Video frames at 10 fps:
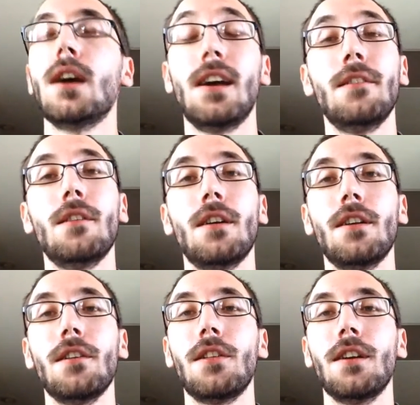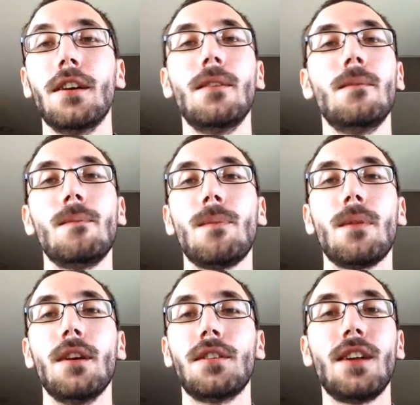and another thing,
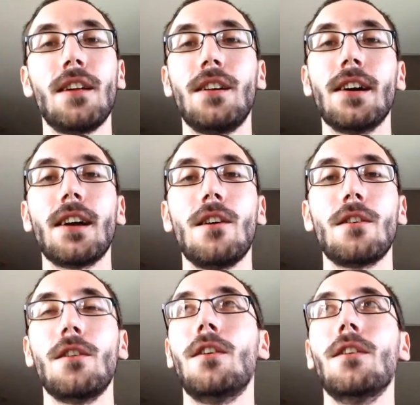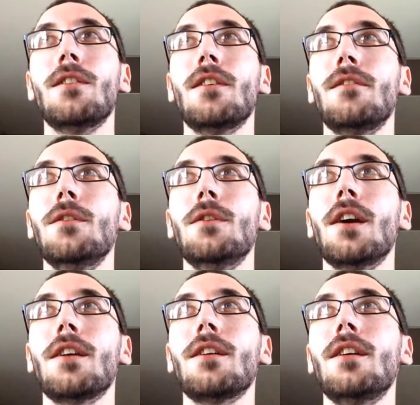it's not like alcohol. If you
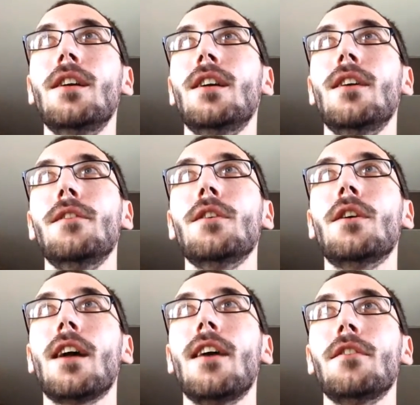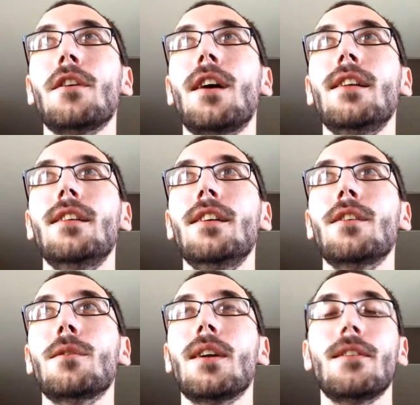don't have your
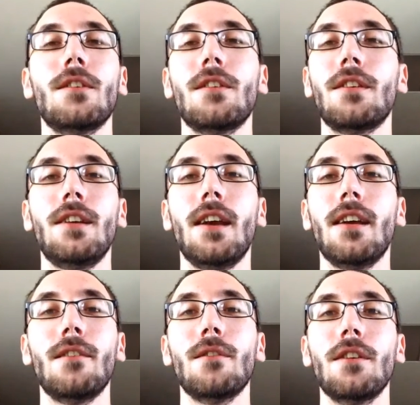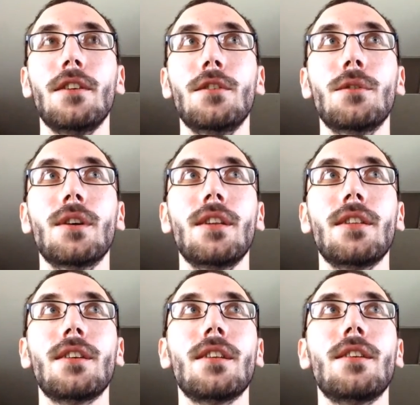ID or whatever, they can't really do
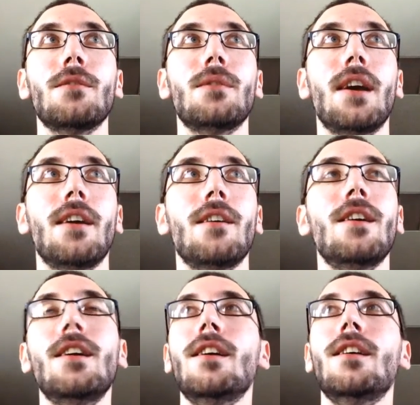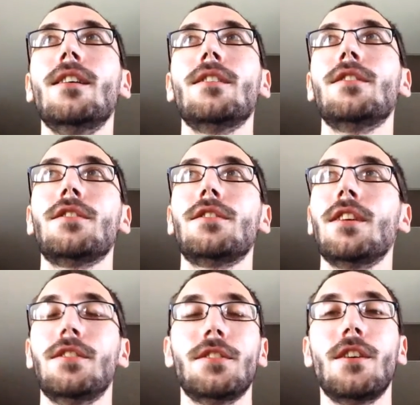anything. They don't care. Just
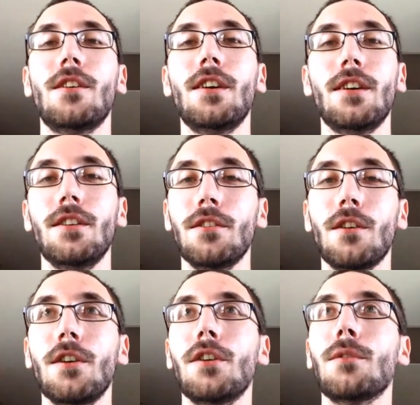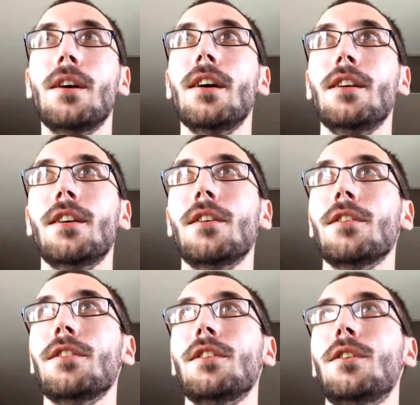say sorry and you're on your way.
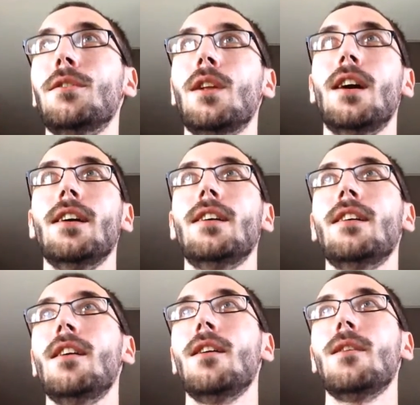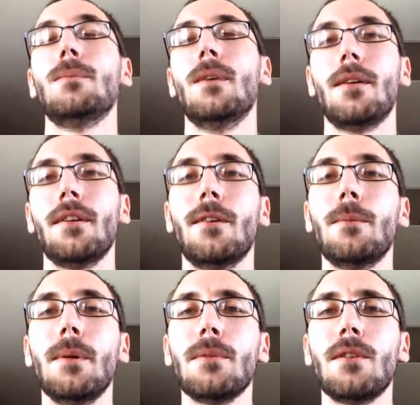There's no like,
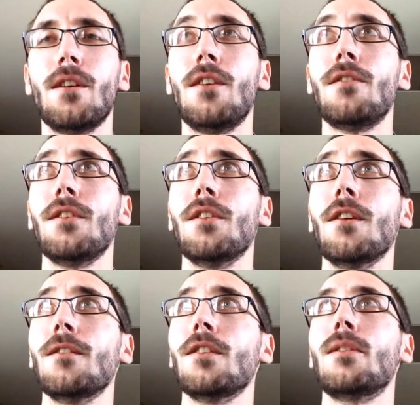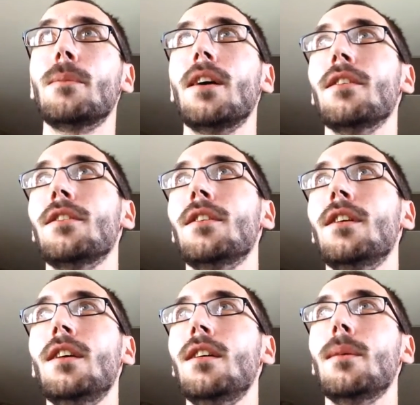people are often nervous about
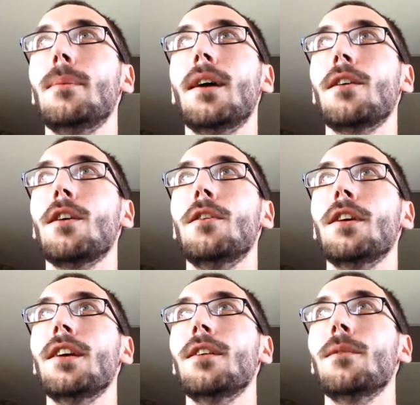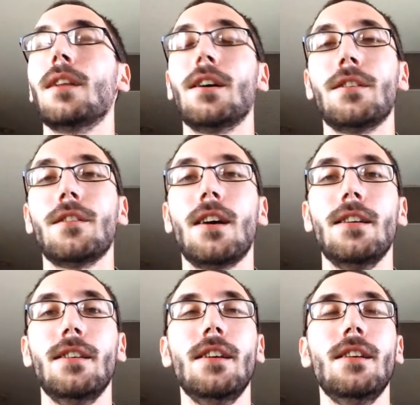going in without their
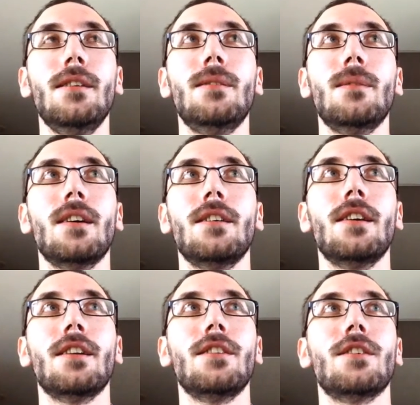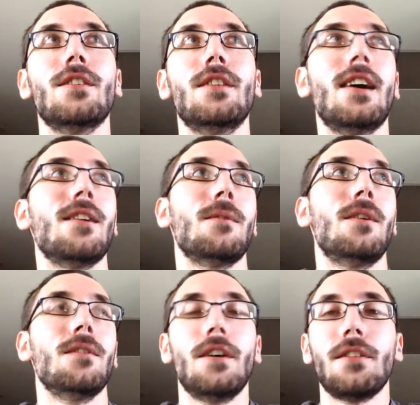ID and getting turned down.
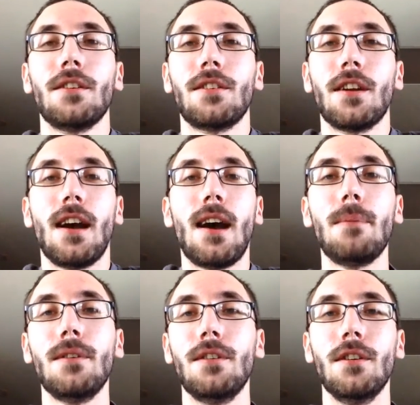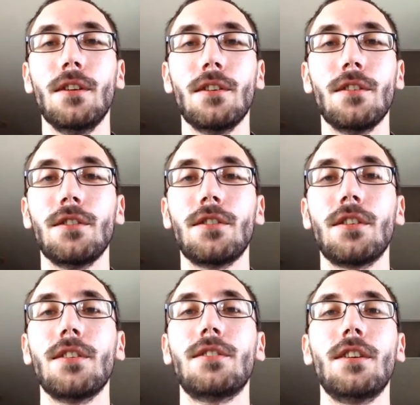Well, nothing's gonna happen to you. They're just
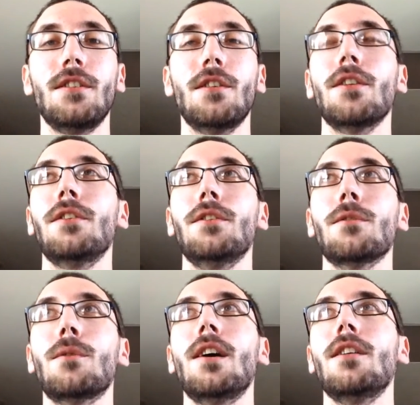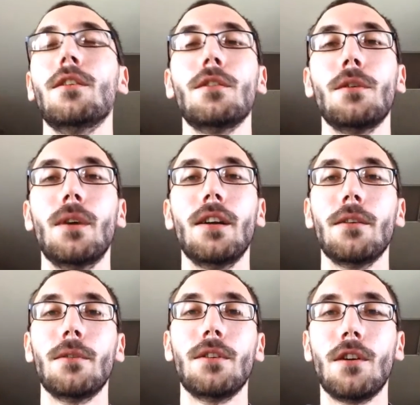gonna send you on your way. The only way
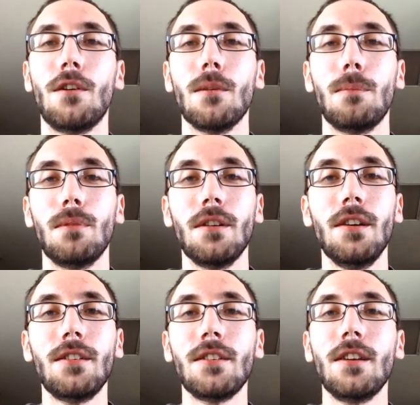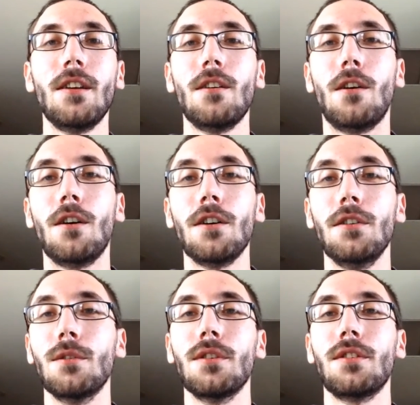they would call the police on
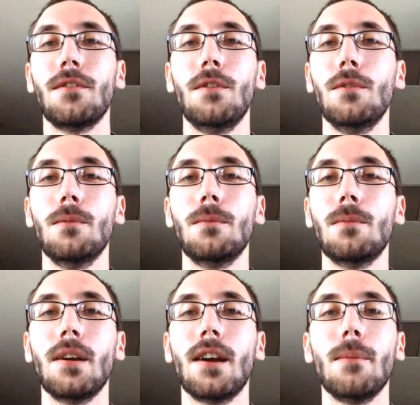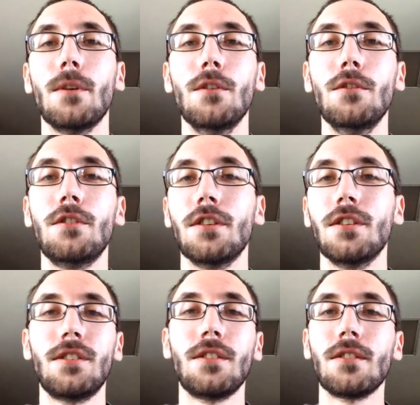you is if you became a
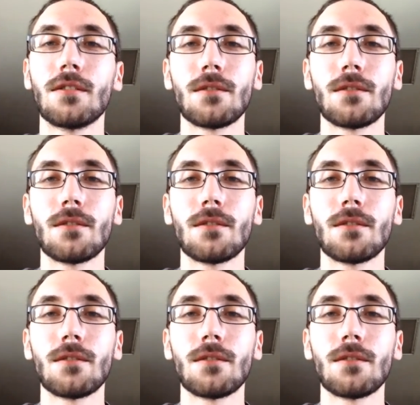nuisance